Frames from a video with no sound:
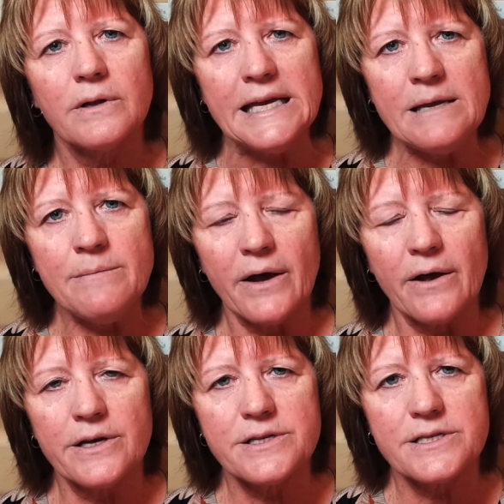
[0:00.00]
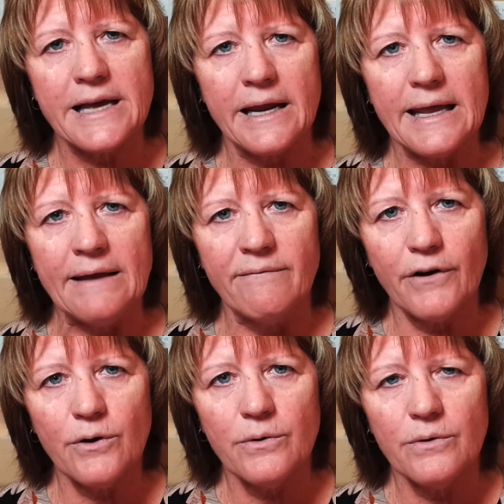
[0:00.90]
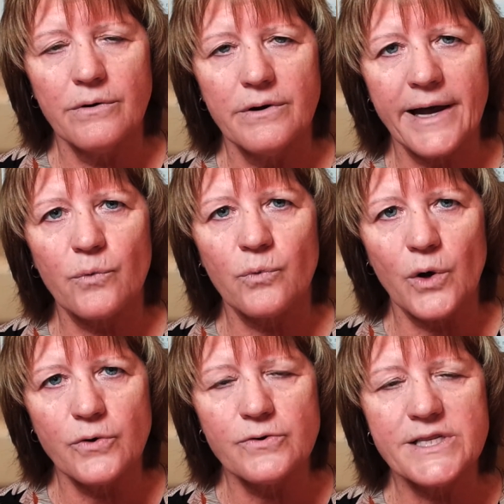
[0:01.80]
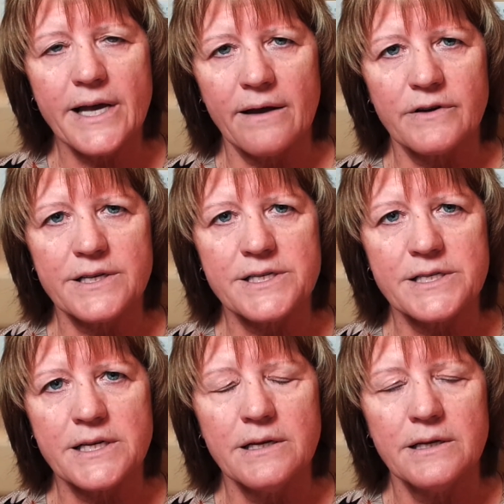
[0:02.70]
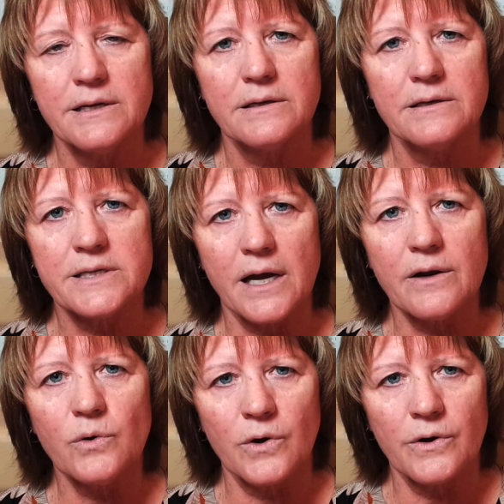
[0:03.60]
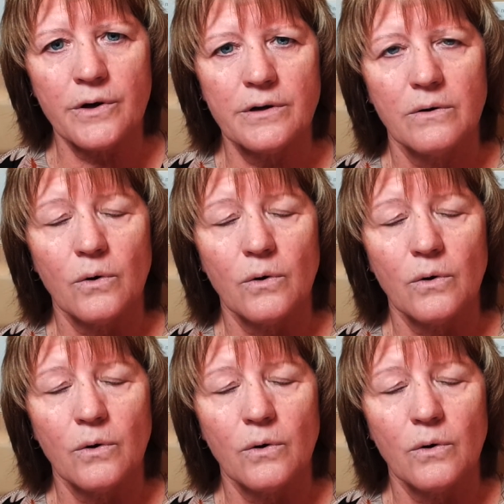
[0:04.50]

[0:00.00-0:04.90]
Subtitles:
email us at info@roseadvocacy.org,